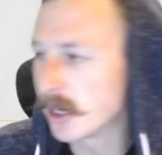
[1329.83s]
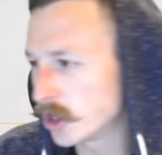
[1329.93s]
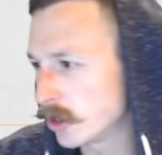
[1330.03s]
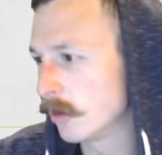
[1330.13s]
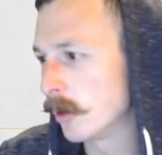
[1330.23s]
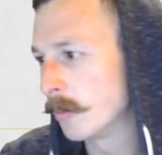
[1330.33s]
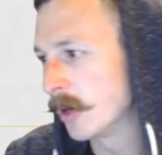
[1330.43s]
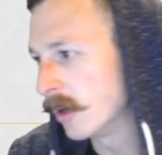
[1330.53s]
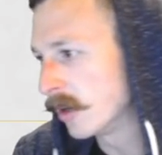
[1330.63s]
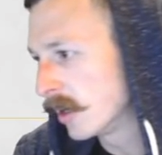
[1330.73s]
sure,
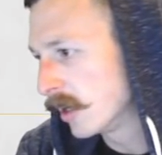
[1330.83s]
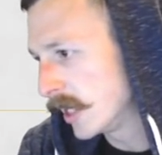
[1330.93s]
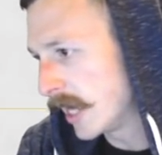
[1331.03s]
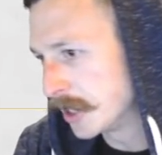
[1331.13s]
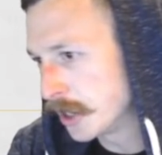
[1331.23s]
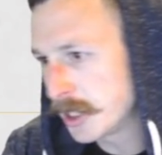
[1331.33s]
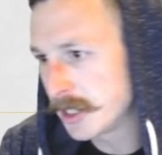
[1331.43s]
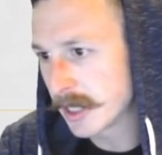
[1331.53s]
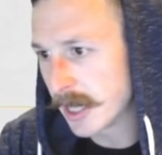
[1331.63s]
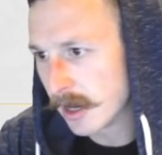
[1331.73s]
but yeah, GG's
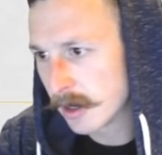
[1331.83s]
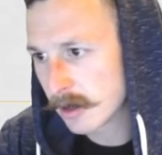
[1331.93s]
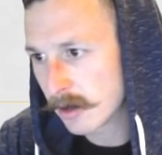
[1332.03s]
again.